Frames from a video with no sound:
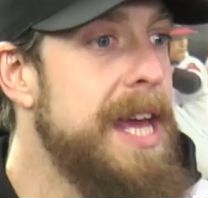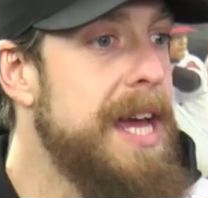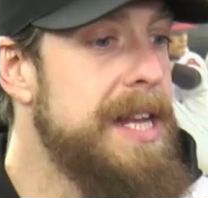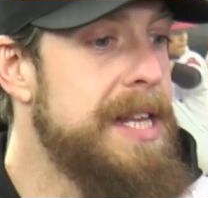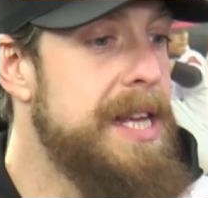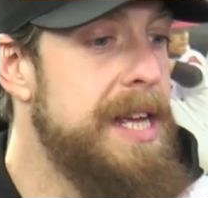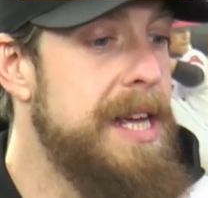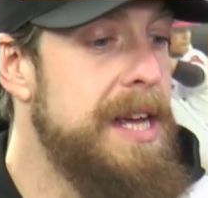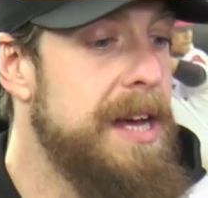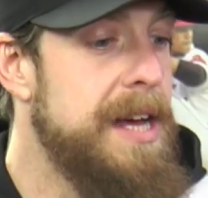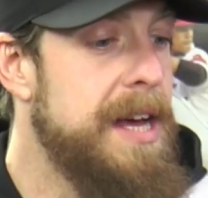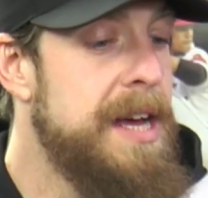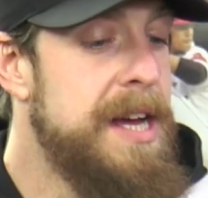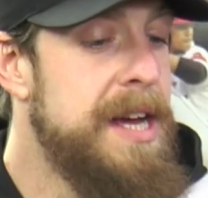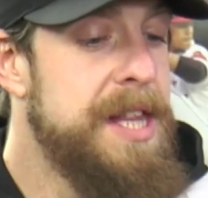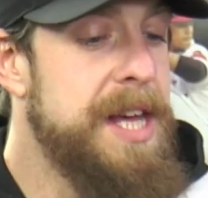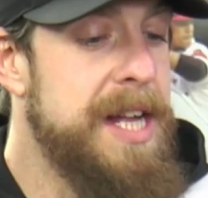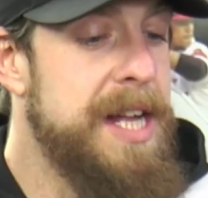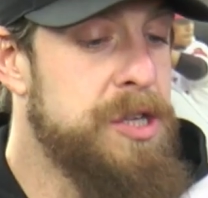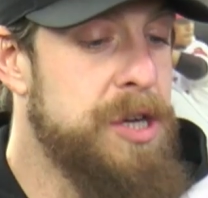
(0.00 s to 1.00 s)
the idea
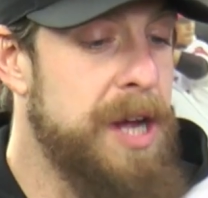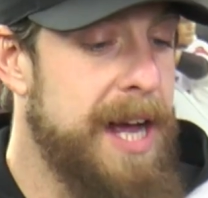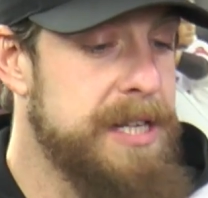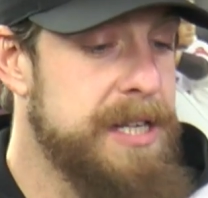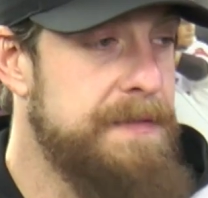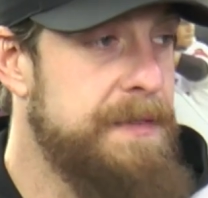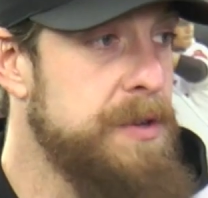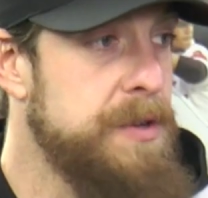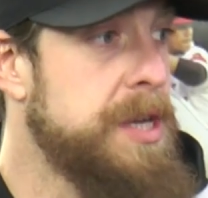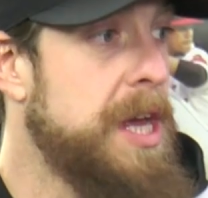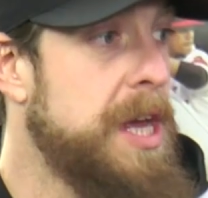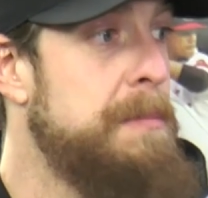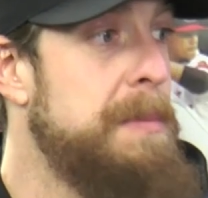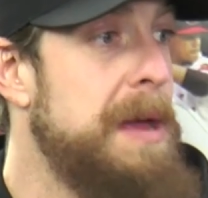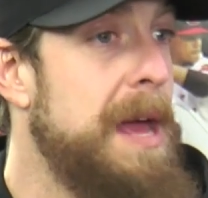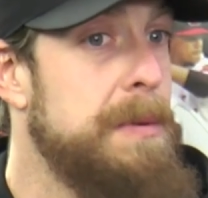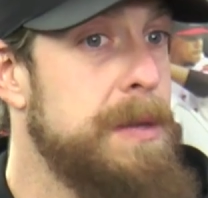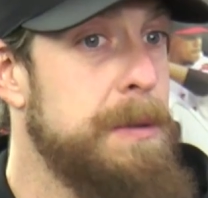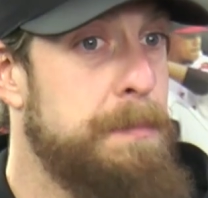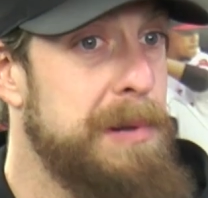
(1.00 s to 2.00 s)
that Jacksonville's going to be
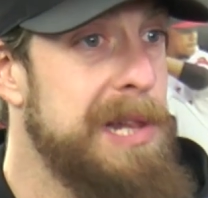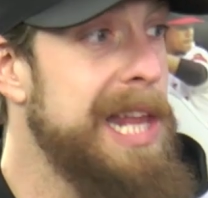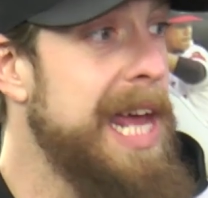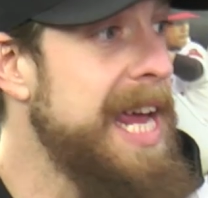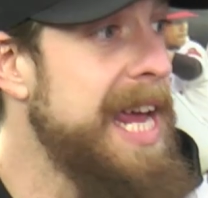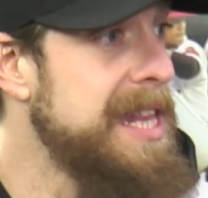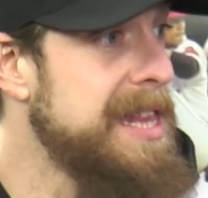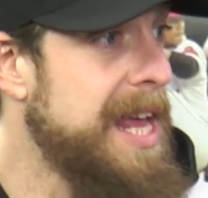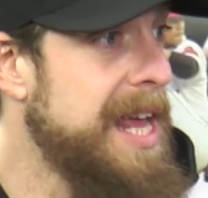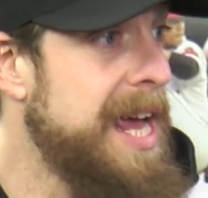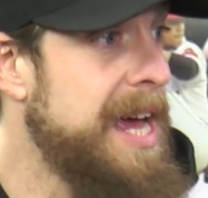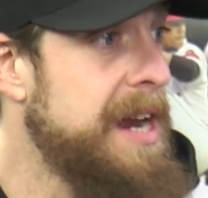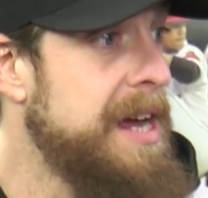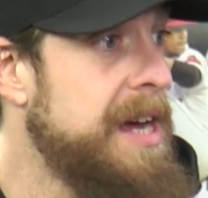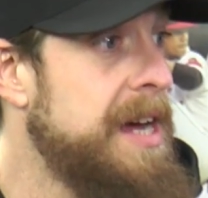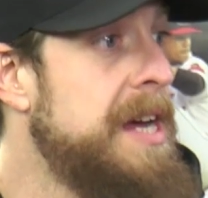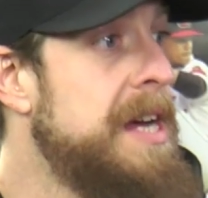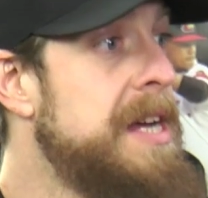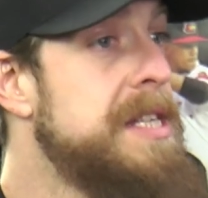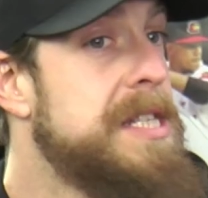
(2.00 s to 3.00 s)
able to play
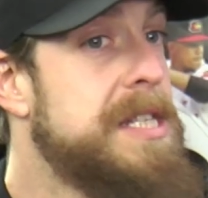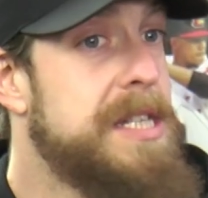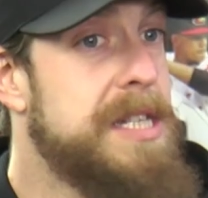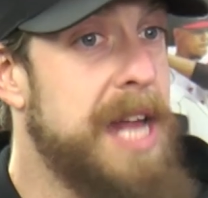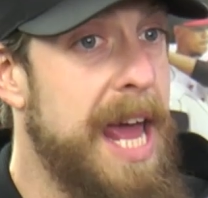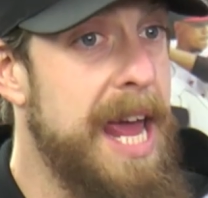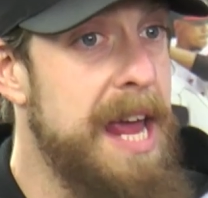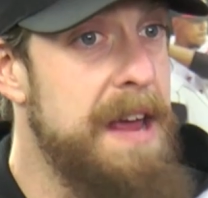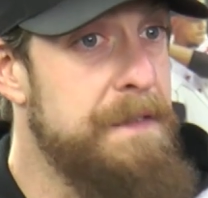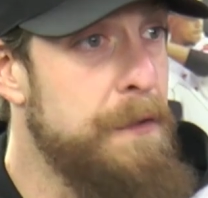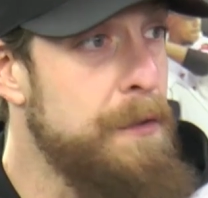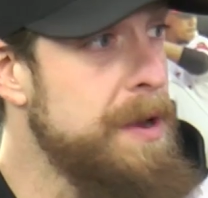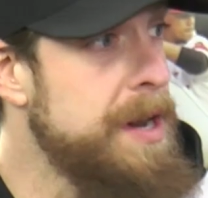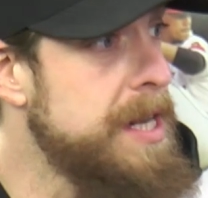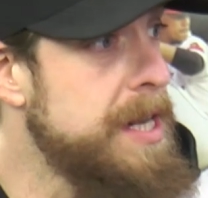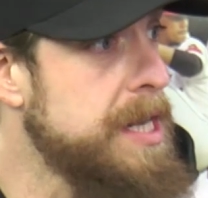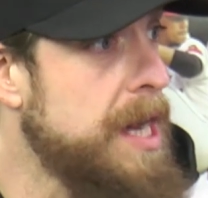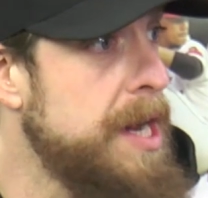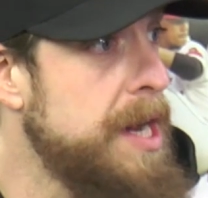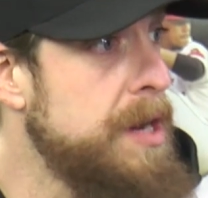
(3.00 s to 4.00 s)
Atlanta, stay for an
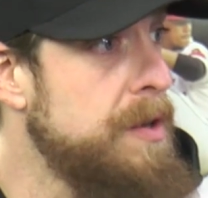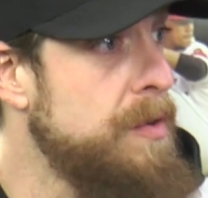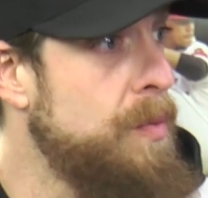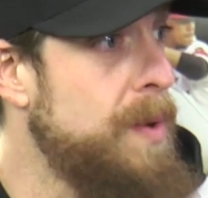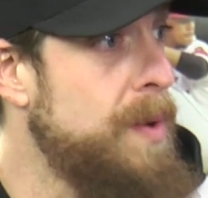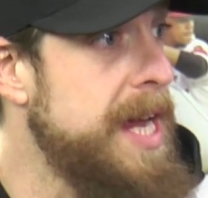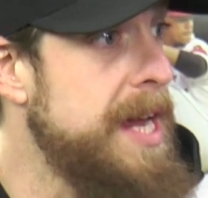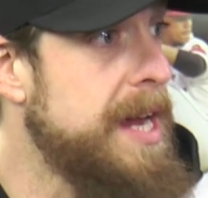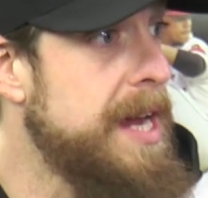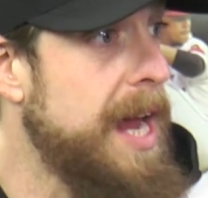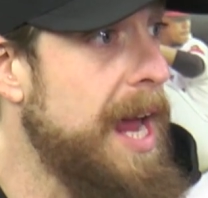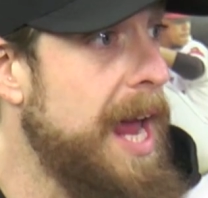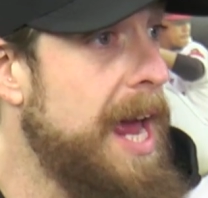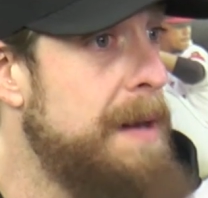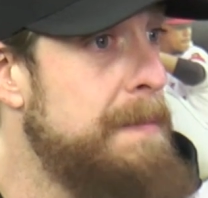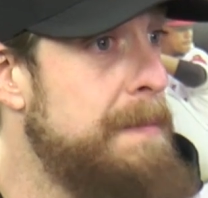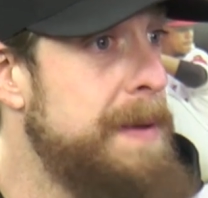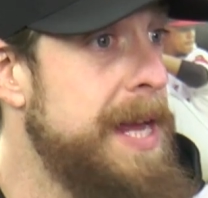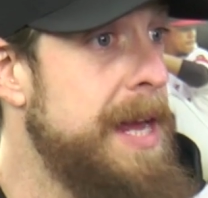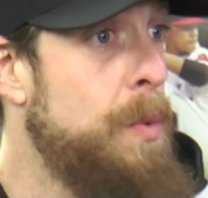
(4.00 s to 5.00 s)
entire week,
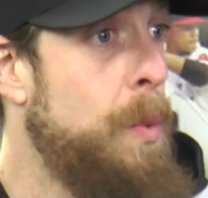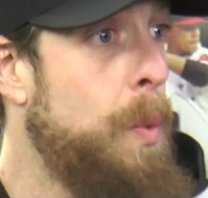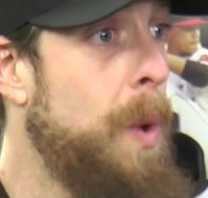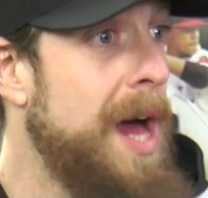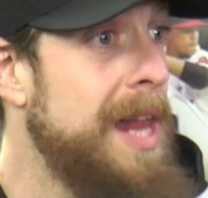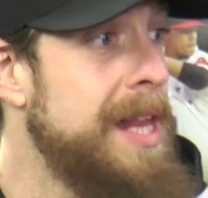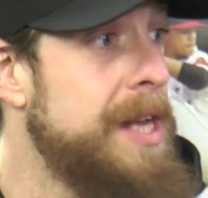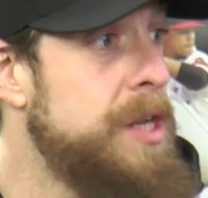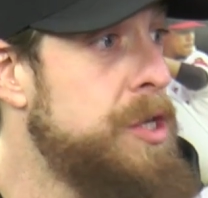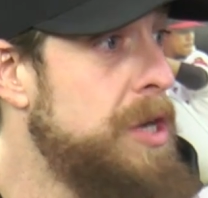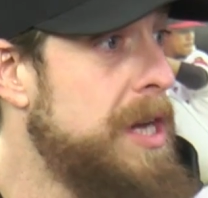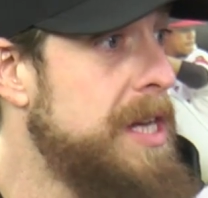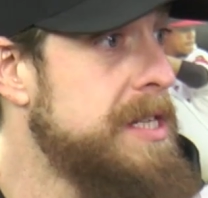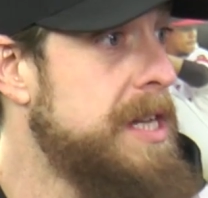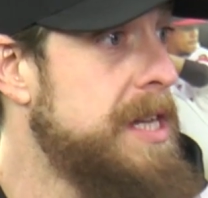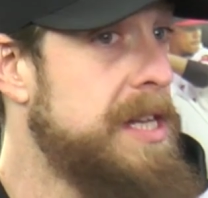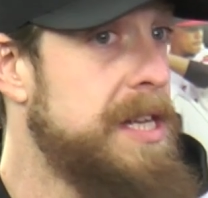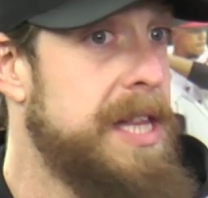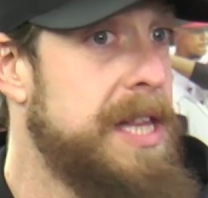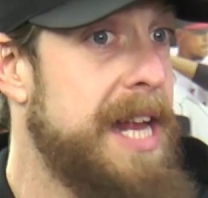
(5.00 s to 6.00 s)
and be
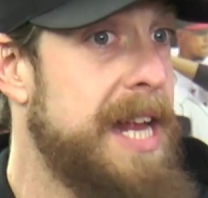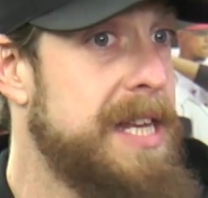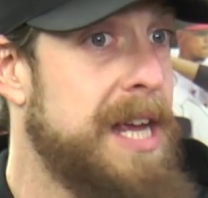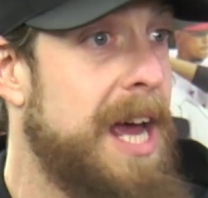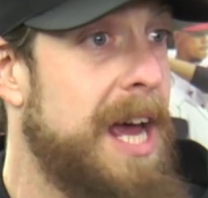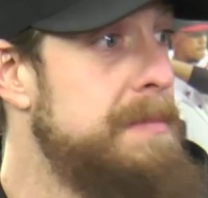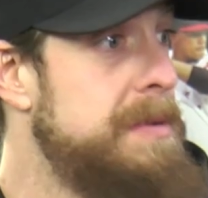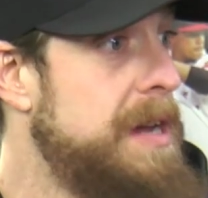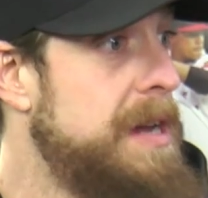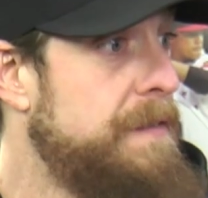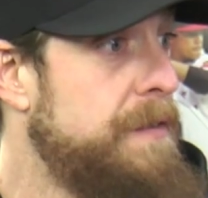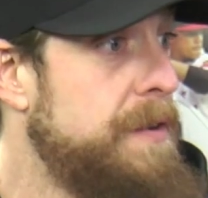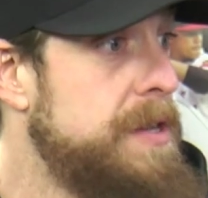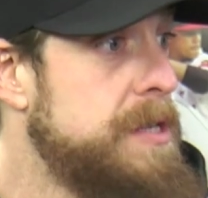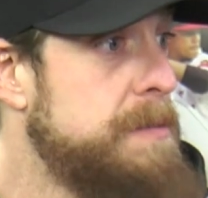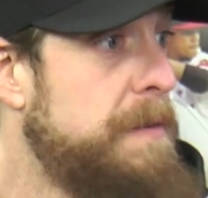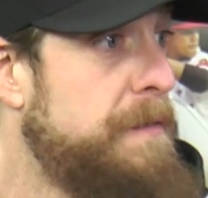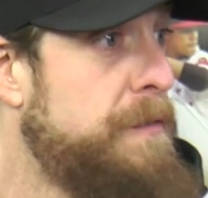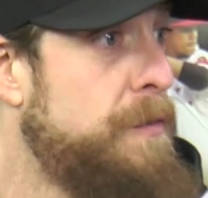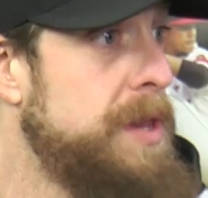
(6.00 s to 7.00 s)
well-adjusted to that time
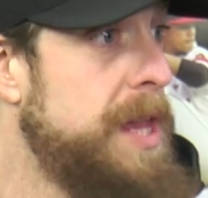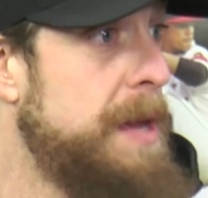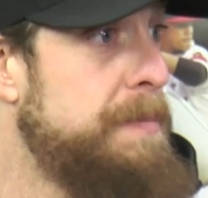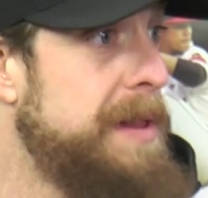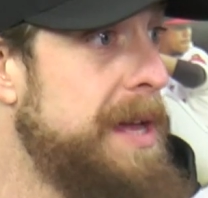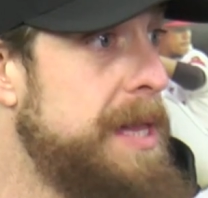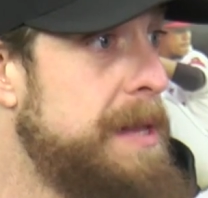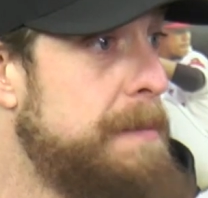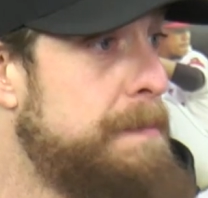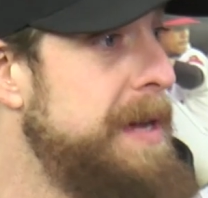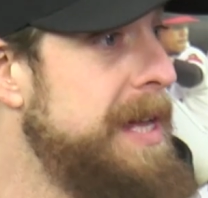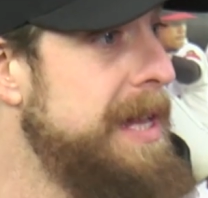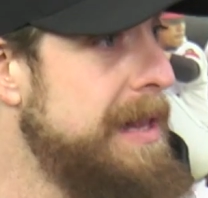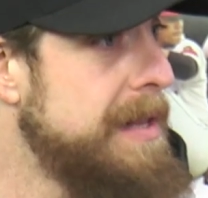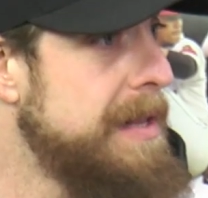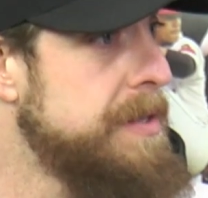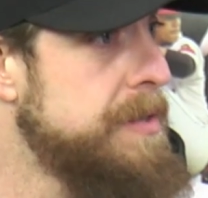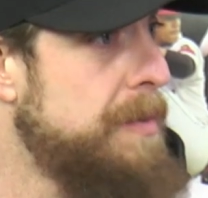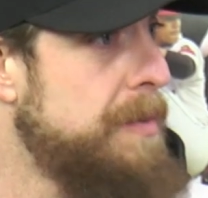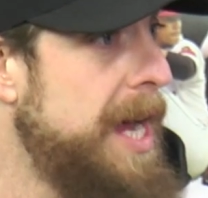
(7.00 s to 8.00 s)
difference before they play the
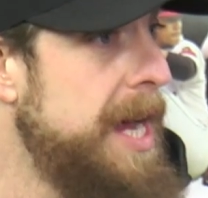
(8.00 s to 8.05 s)
Bills,